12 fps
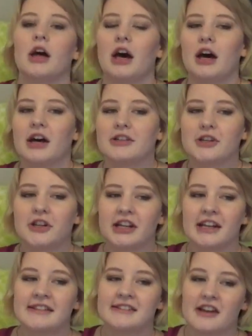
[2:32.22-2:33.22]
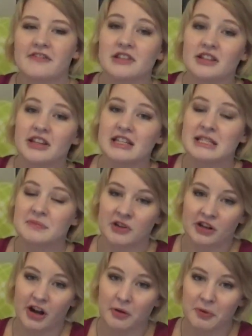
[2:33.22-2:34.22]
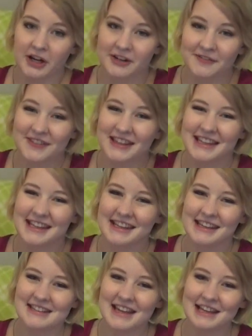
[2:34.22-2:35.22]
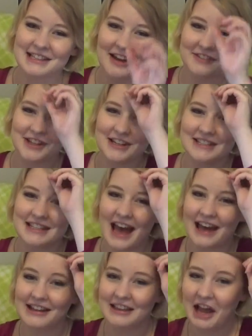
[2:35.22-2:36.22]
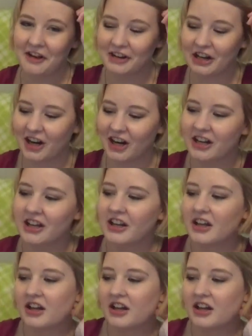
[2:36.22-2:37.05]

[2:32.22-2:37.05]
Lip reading: Logan is definitely a spitter-upper. He takes after his dad in that regard.